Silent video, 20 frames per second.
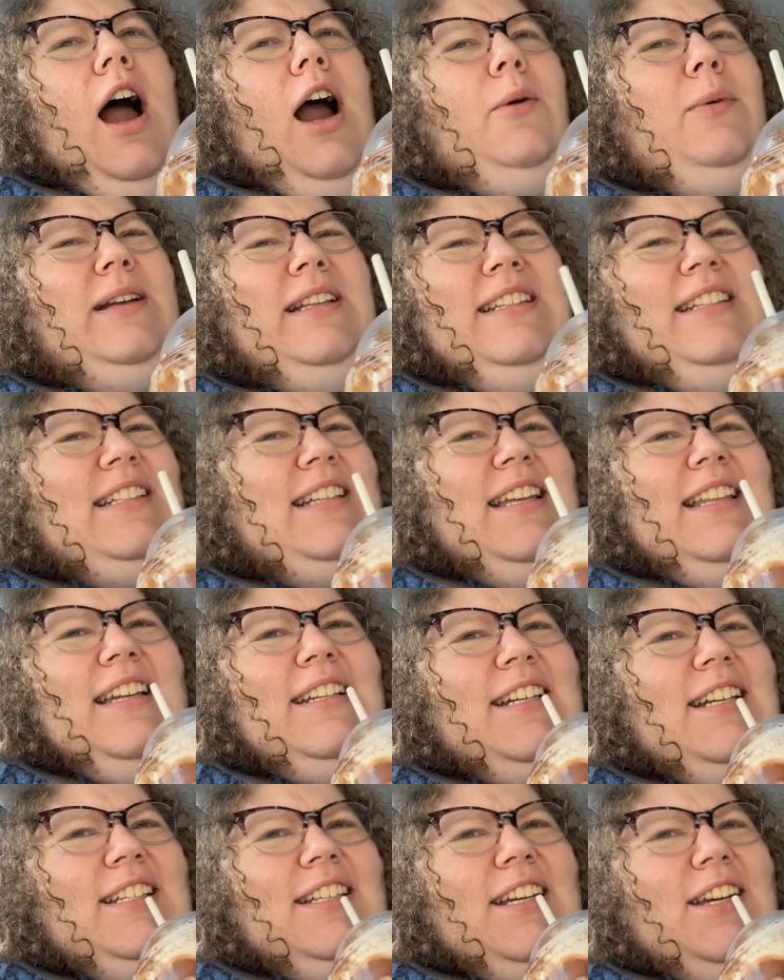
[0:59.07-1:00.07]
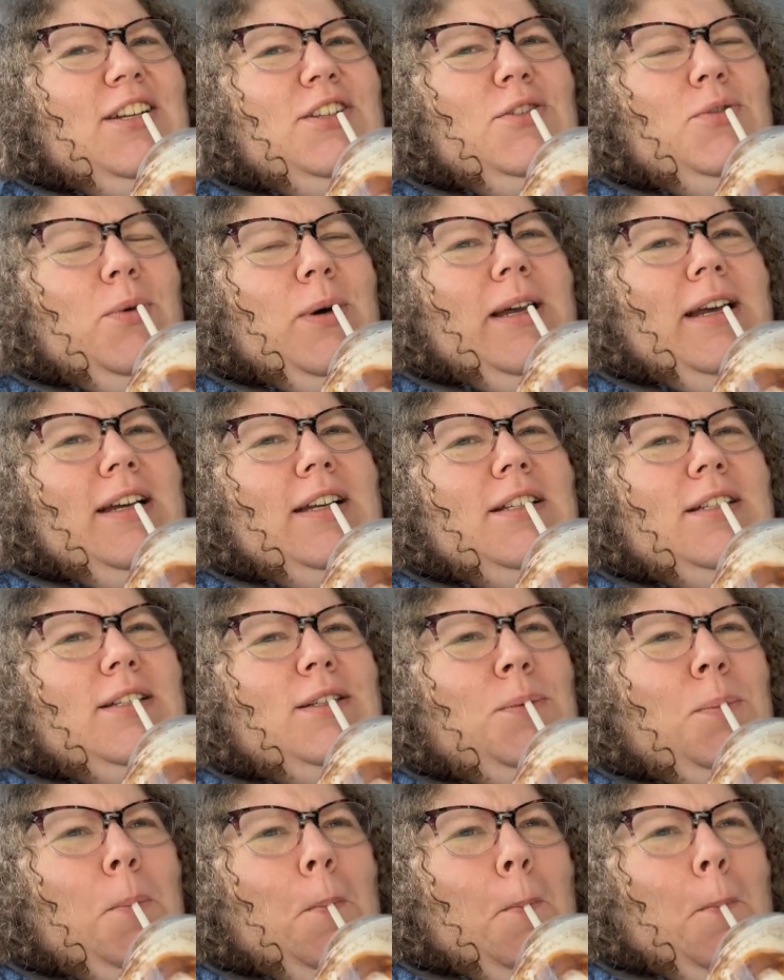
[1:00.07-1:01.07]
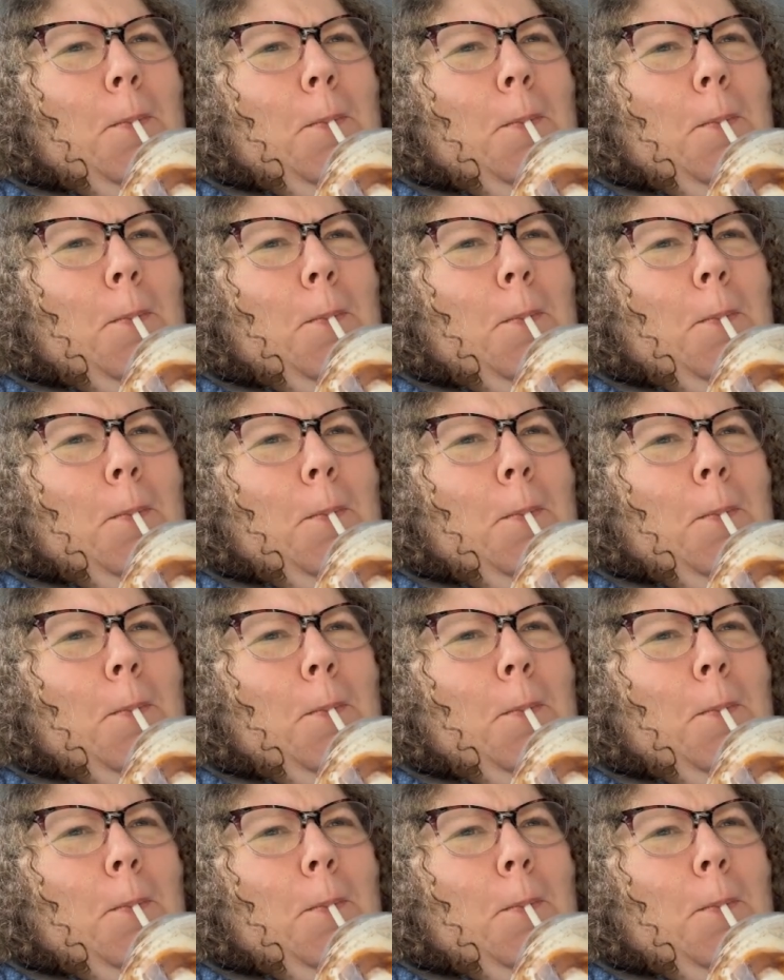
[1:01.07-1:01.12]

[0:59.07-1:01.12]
I wouldn't say that tastes like a Twix.